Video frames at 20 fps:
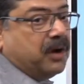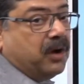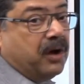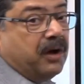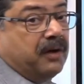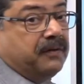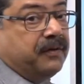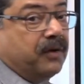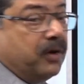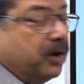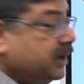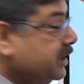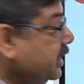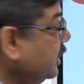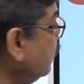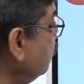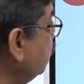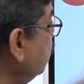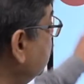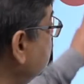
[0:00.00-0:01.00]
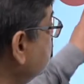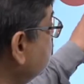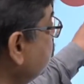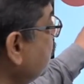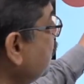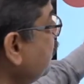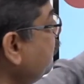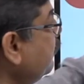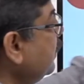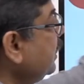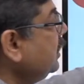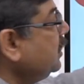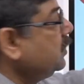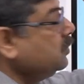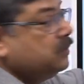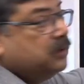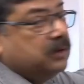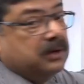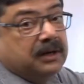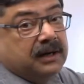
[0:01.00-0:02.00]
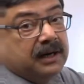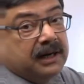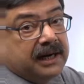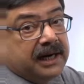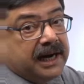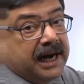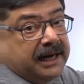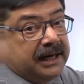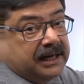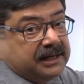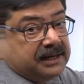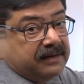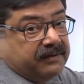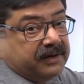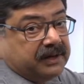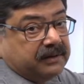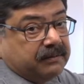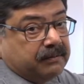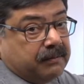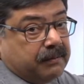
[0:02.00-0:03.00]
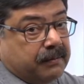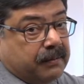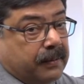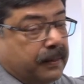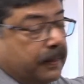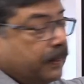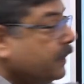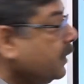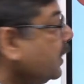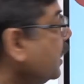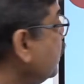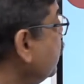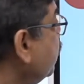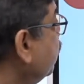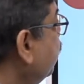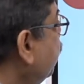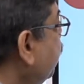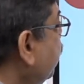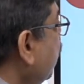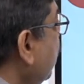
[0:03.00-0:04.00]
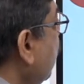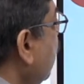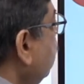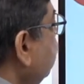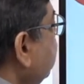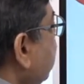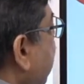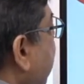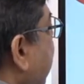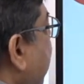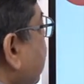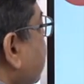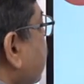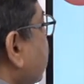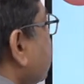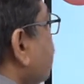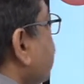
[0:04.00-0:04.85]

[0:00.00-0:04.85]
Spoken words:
of all the numbers from 1 to 97. From that,